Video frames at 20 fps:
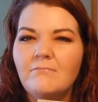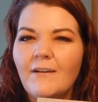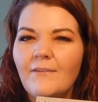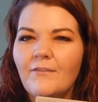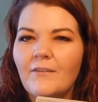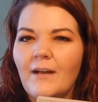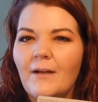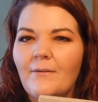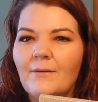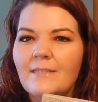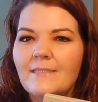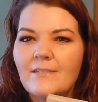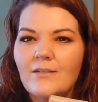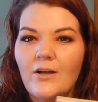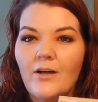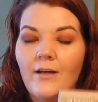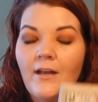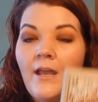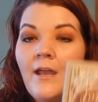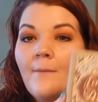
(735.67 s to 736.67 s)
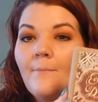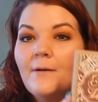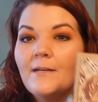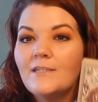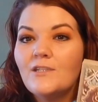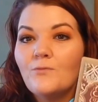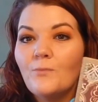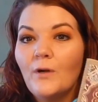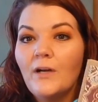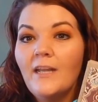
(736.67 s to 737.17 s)
I forgot what it's called. But
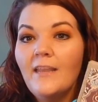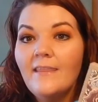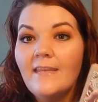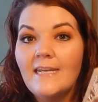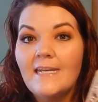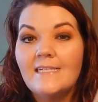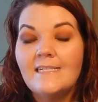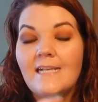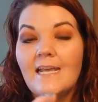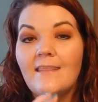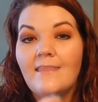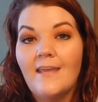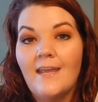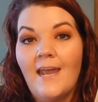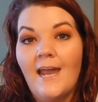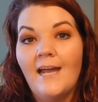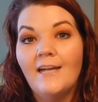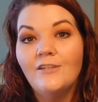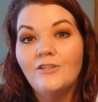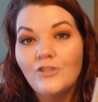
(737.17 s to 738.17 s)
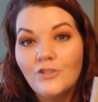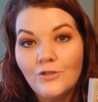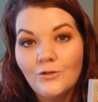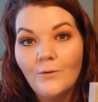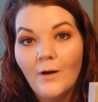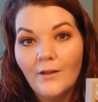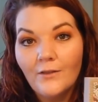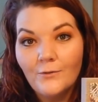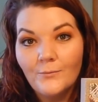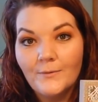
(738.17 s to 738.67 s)
it's one of these. They had
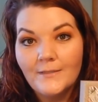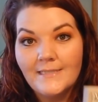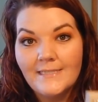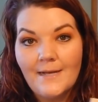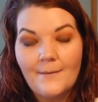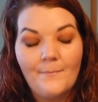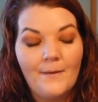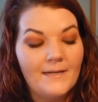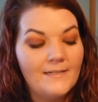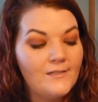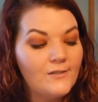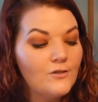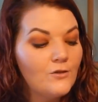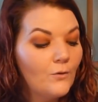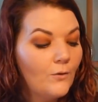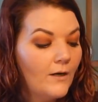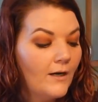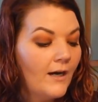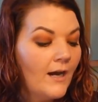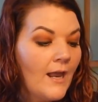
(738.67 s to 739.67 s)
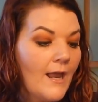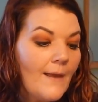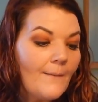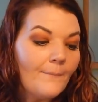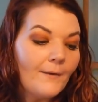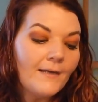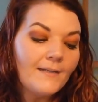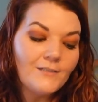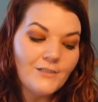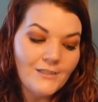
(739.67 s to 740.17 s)
two other ones at my store,
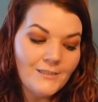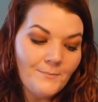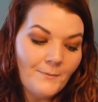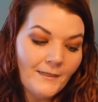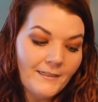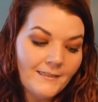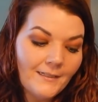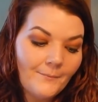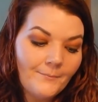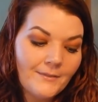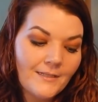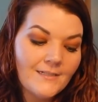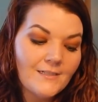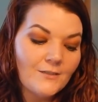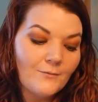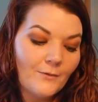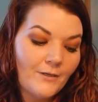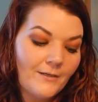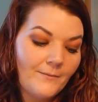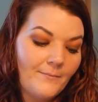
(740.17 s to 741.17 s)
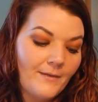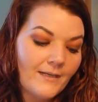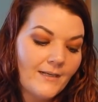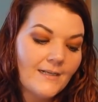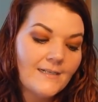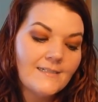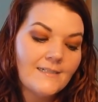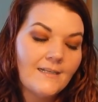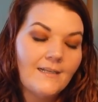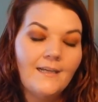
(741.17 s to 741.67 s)
but I just picked up this one
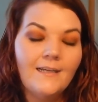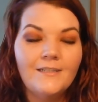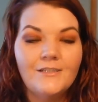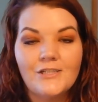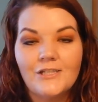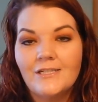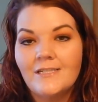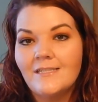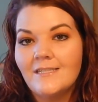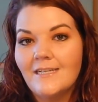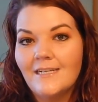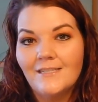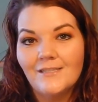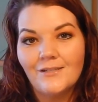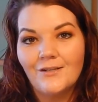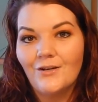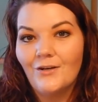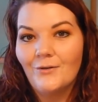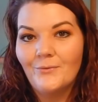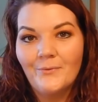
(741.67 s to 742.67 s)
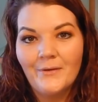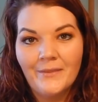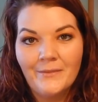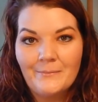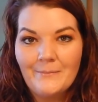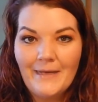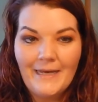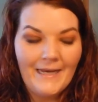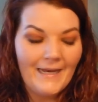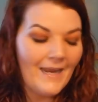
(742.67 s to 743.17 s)
because it, it just is good with
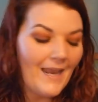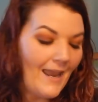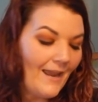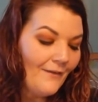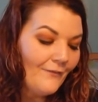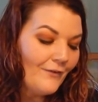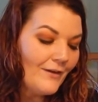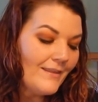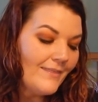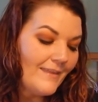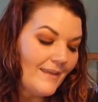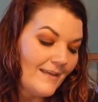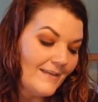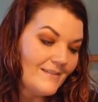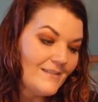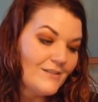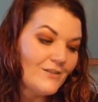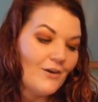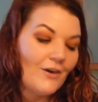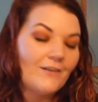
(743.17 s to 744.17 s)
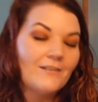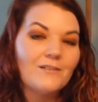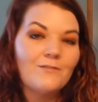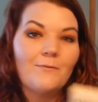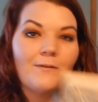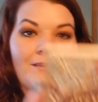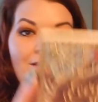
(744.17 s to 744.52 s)
me. Everything starts